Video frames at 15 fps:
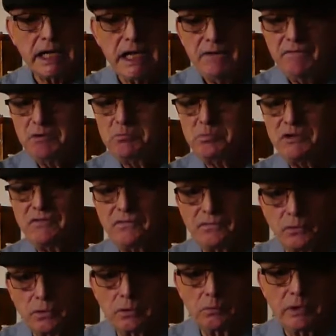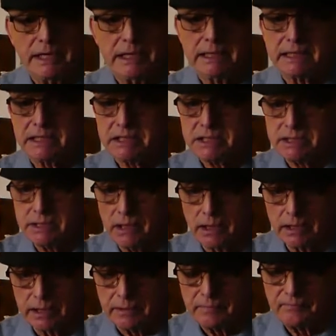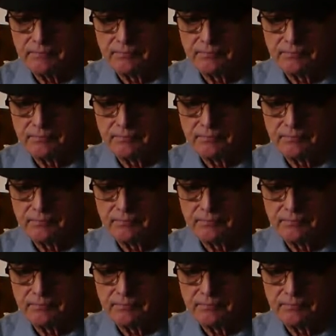even before we get started,